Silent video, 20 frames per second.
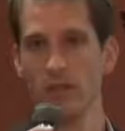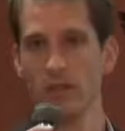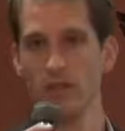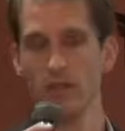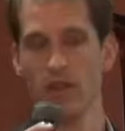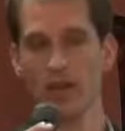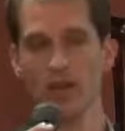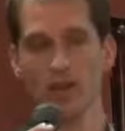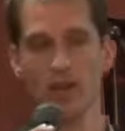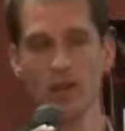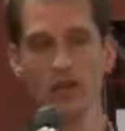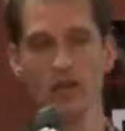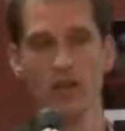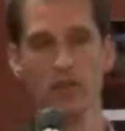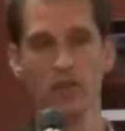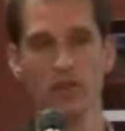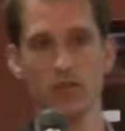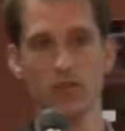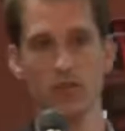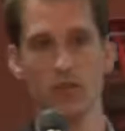they
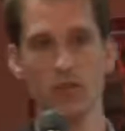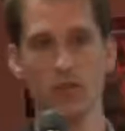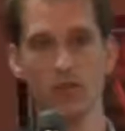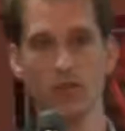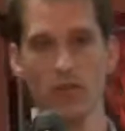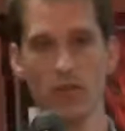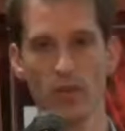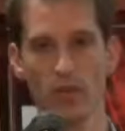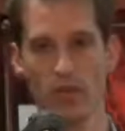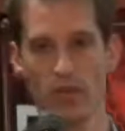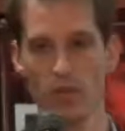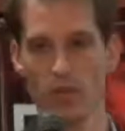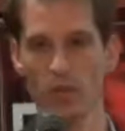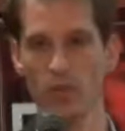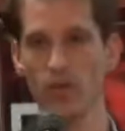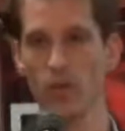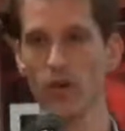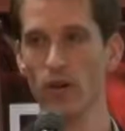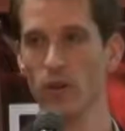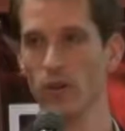look to the
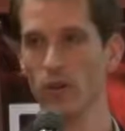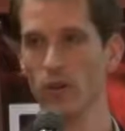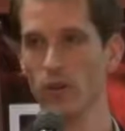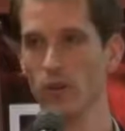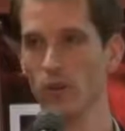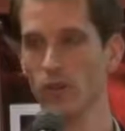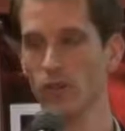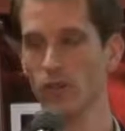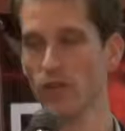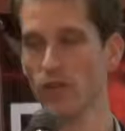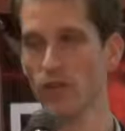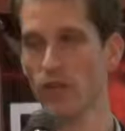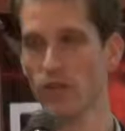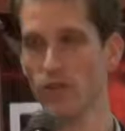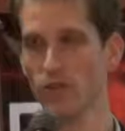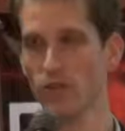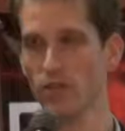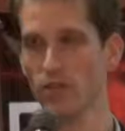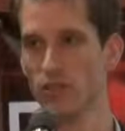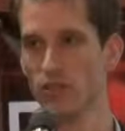third-party
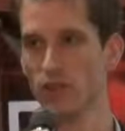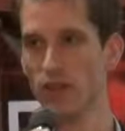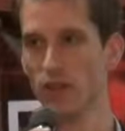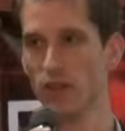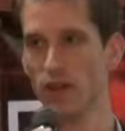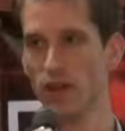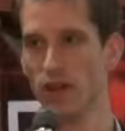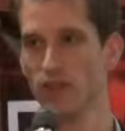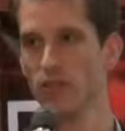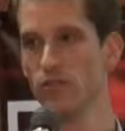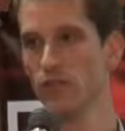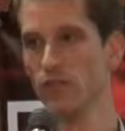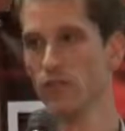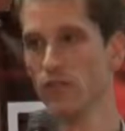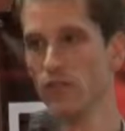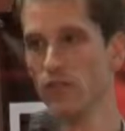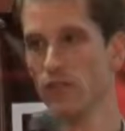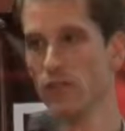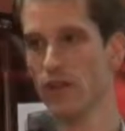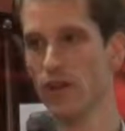certifications of ISO
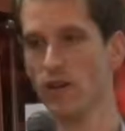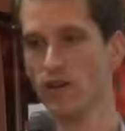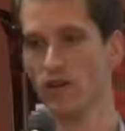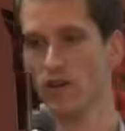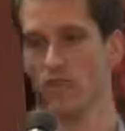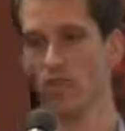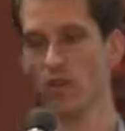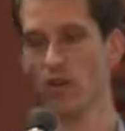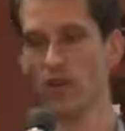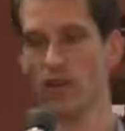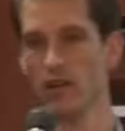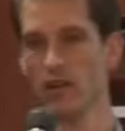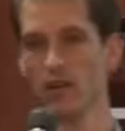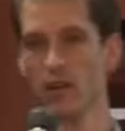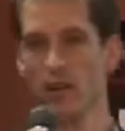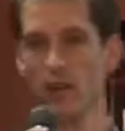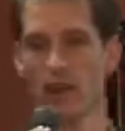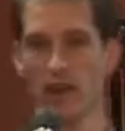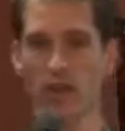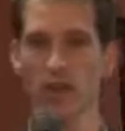50001
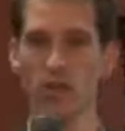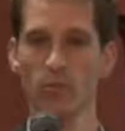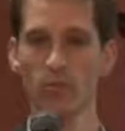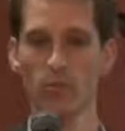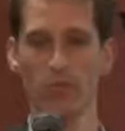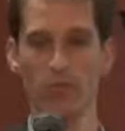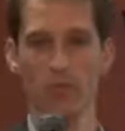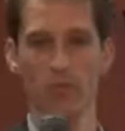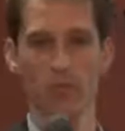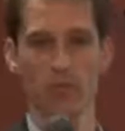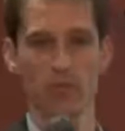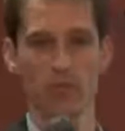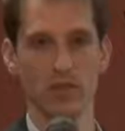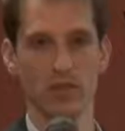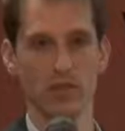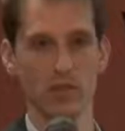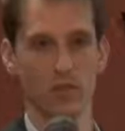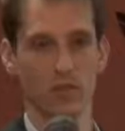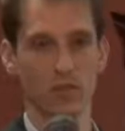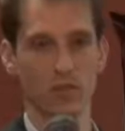and the performance
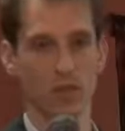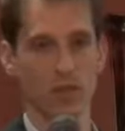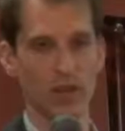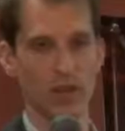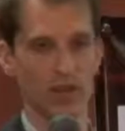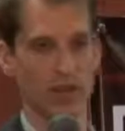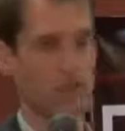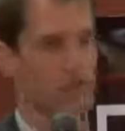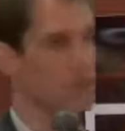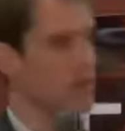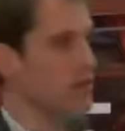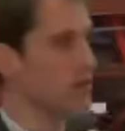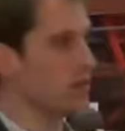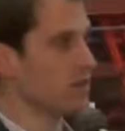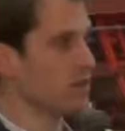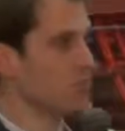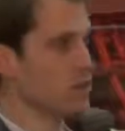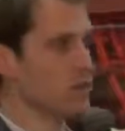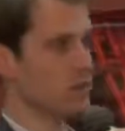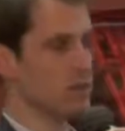improvements
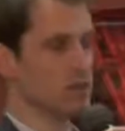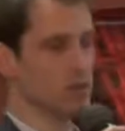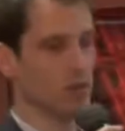to be